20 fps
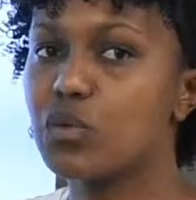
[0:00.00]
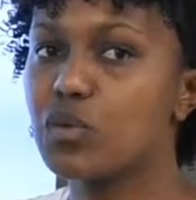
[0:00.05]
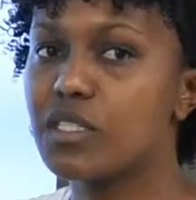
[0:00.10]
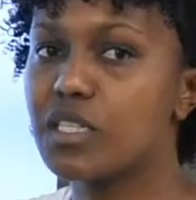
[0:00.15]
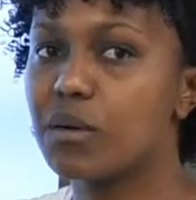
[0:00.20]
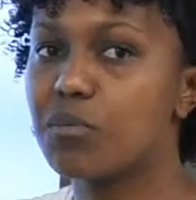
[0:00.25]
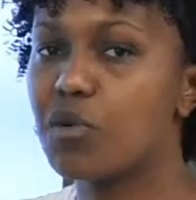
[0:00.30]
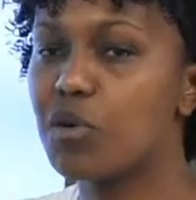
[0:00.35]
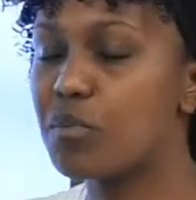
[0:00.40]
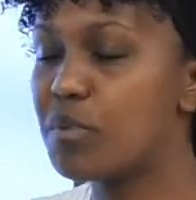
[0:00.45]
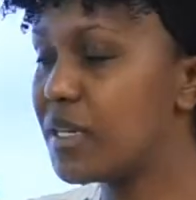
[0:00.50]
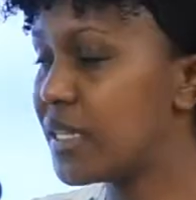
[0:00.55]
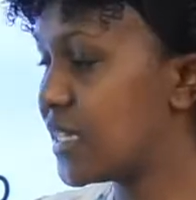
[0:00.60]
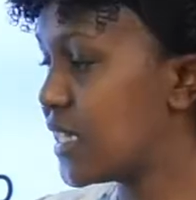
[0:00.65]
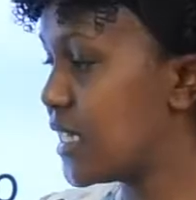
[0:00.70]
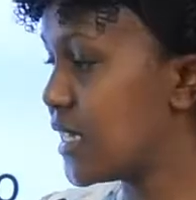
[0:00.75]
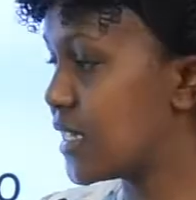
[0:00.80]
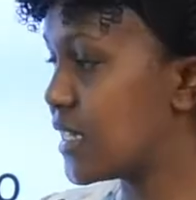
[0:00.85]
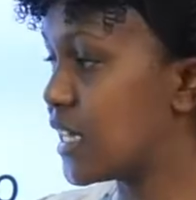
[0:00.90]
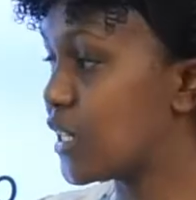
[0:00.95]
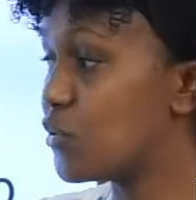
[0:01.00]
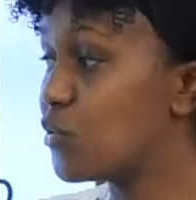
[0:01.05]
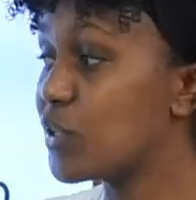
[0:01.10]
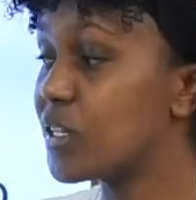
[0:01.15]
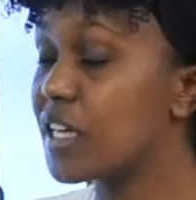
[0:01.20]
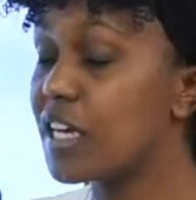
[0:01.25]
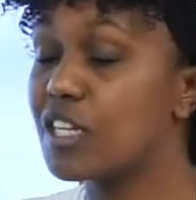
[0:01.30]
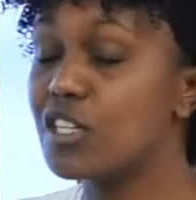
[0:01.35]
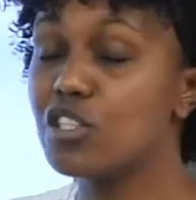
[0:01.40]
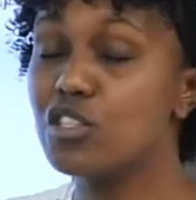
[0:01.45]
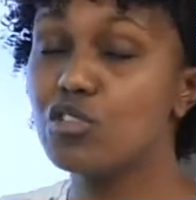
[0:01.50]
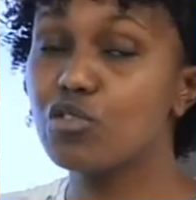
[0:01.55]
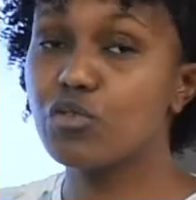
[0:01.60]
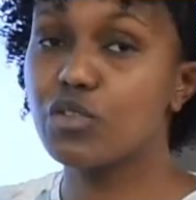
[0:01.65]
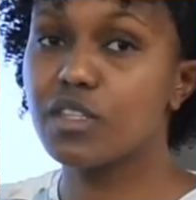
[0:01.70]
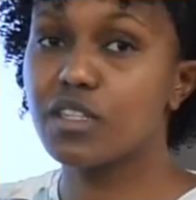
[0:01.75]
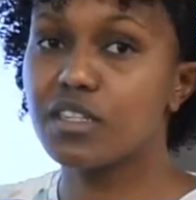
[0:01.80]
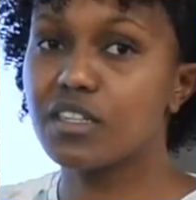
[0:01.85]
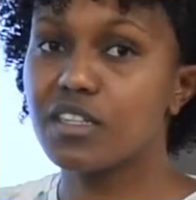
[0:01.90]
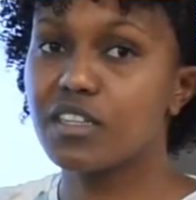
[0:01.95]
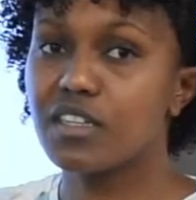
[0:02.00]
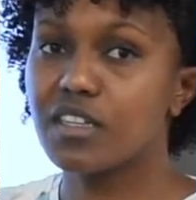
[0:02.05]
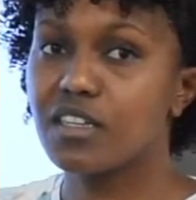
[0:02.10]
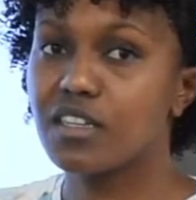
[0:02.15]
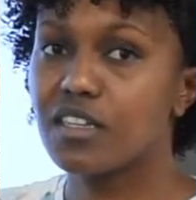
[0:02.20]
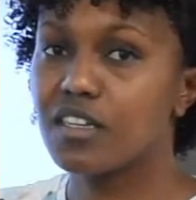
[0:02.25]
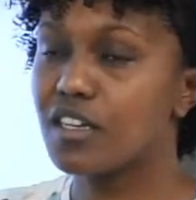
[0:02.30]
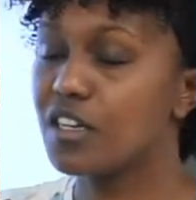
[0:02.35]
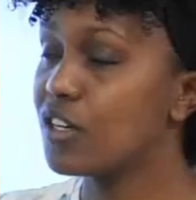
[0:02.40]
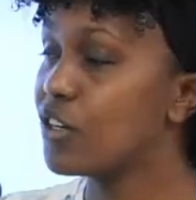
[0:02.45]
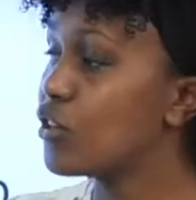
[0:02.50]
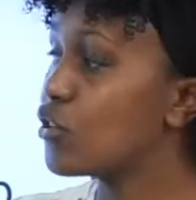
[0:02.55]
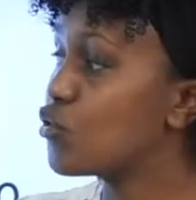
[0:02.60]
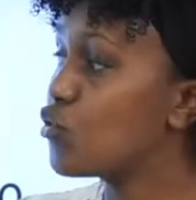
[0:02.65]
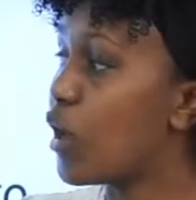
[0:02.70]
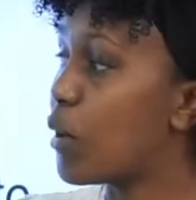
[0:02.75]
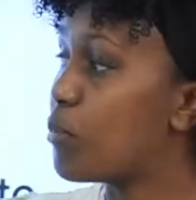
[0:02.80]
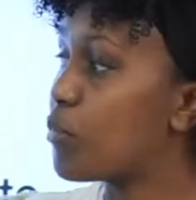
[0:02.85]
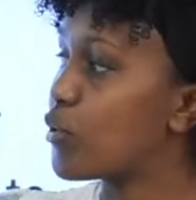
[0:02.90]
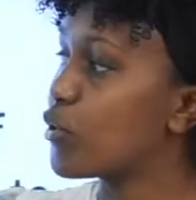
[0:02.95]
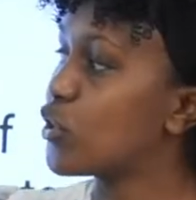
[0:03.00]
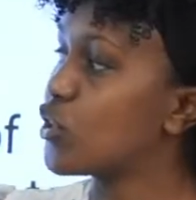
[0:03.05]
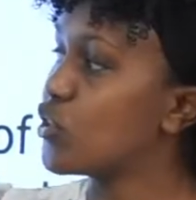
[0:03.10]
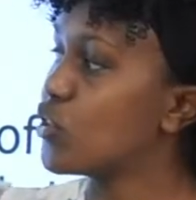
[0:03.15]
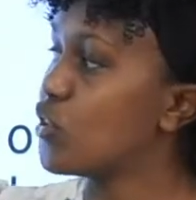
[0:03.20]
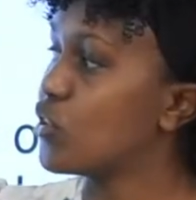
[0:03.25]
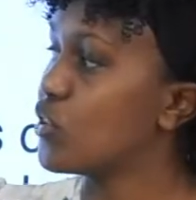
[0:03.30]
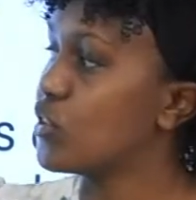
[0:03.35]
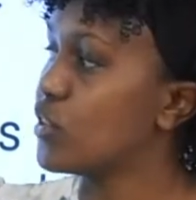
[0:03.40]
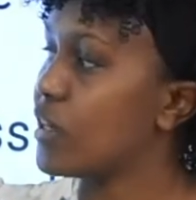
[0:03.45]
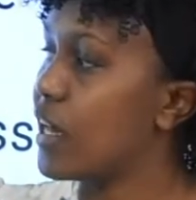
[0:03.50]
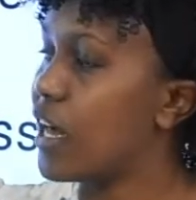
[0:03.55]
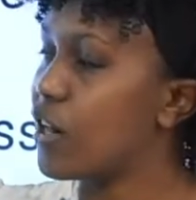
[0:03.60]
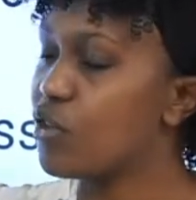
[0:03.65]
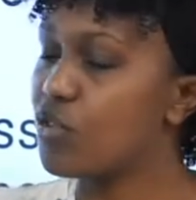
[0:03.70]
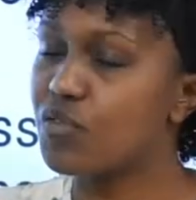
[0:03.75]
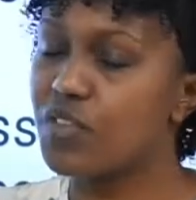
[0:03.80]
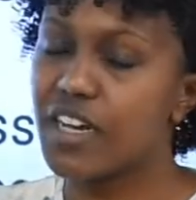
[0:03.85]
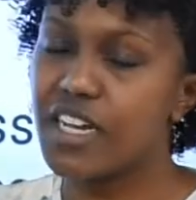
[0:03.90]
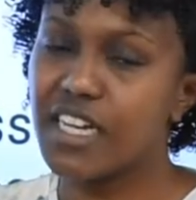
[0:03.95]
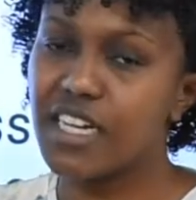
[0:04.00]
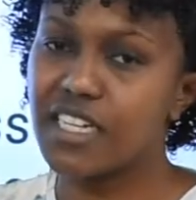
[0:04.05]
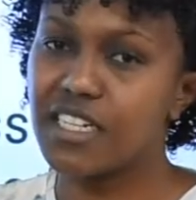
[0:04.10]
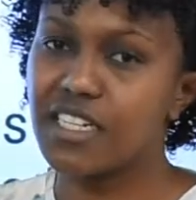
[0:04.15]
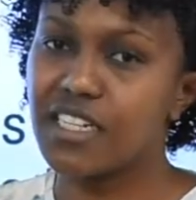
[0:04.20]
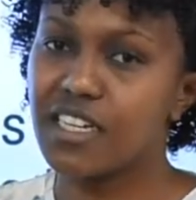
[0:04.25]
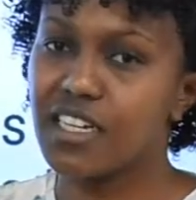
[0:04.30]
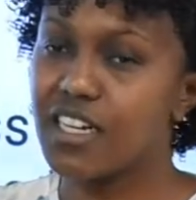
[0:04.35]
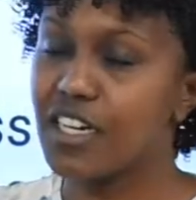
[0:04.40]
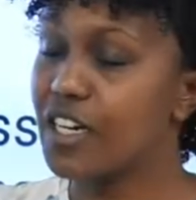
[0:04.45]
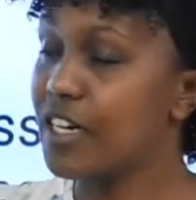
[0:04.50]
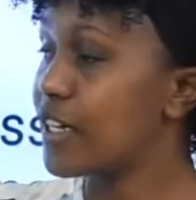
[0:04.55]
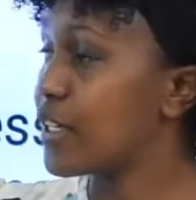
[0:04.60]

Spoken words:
suitable bases that we can use to apportion an overhead.